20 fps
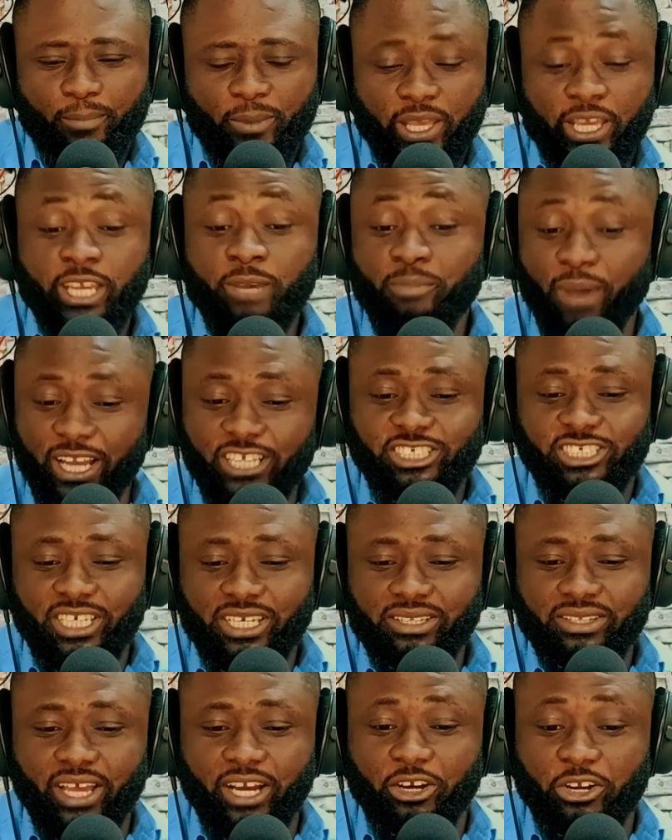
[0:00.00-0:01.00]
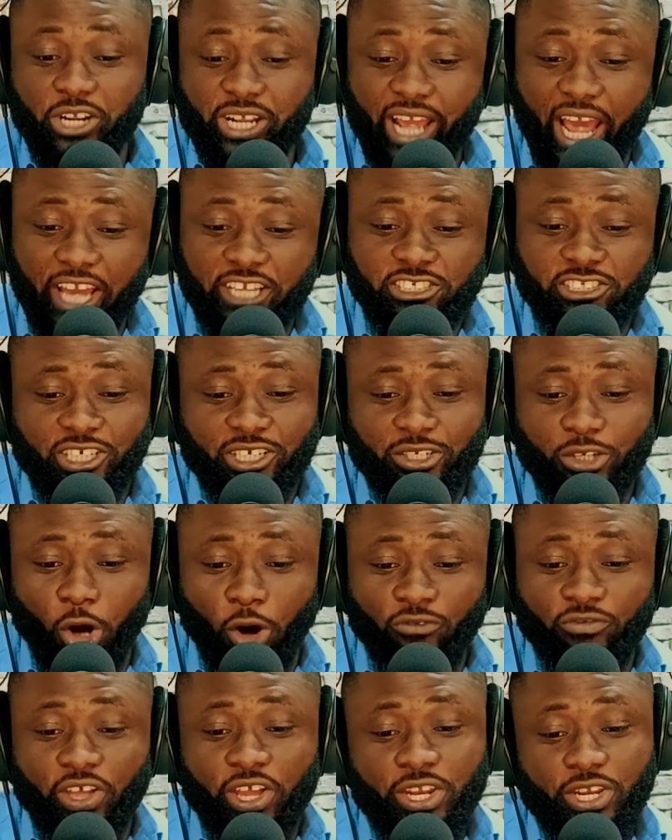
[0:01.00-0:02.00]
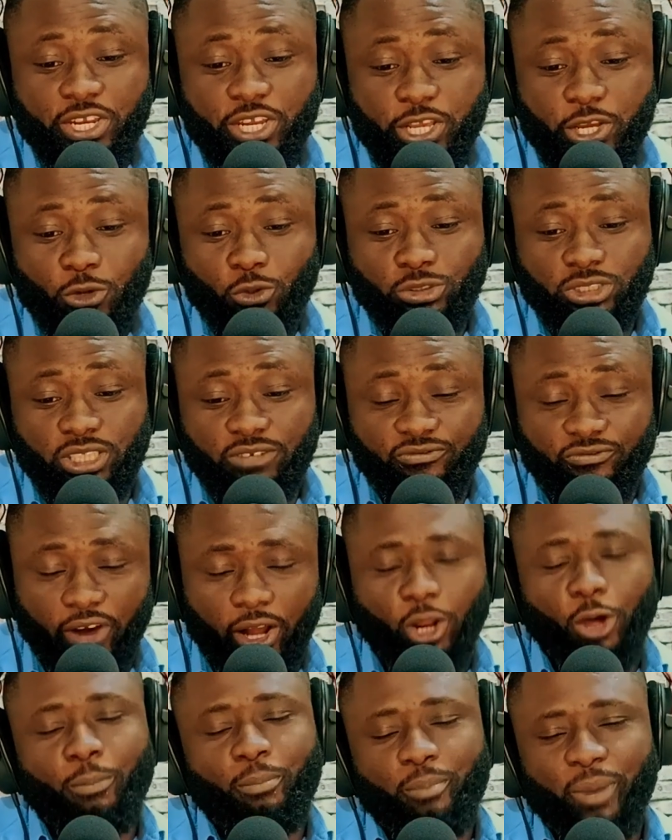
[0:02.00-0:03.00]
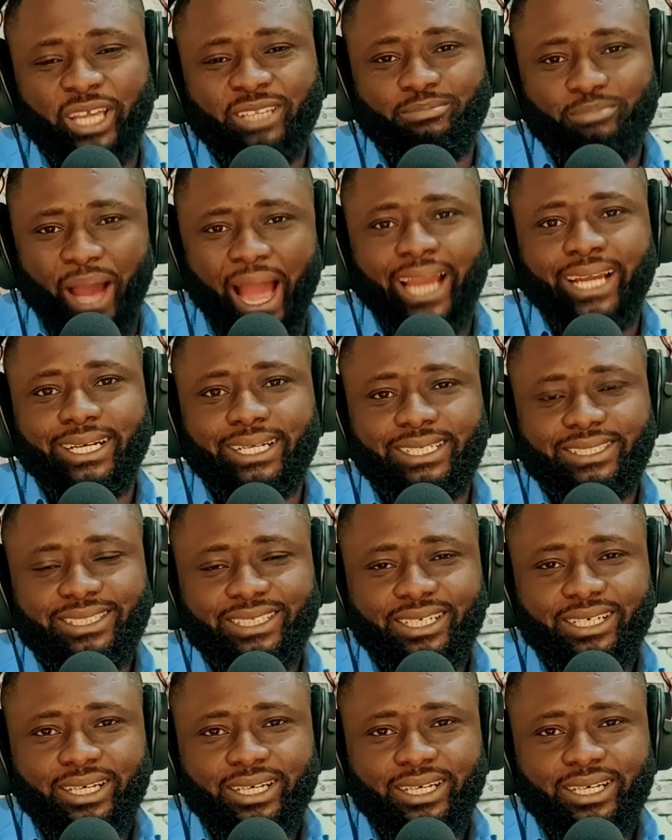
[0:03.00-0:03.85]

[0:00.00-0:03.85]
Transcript: he mentioned the creation of the new development bank,